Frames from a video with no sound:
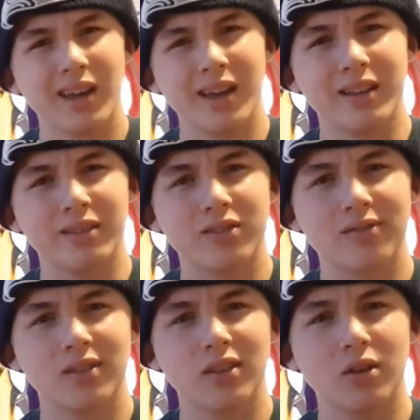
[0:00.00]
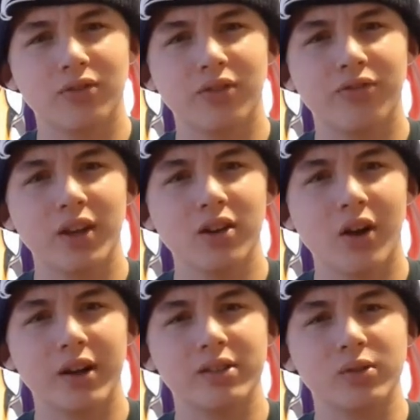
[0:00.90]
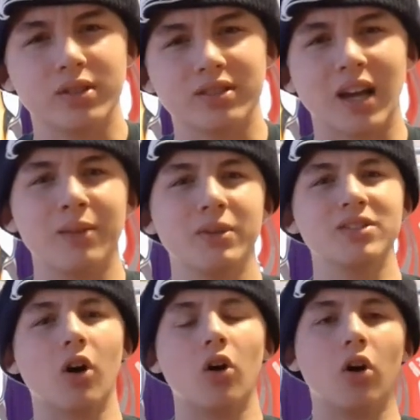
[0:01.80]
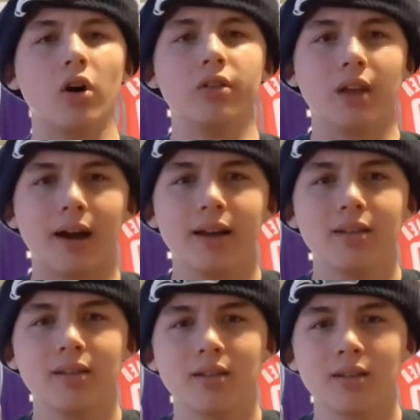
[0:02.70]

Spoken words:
And you have to figure out how to do assignments online.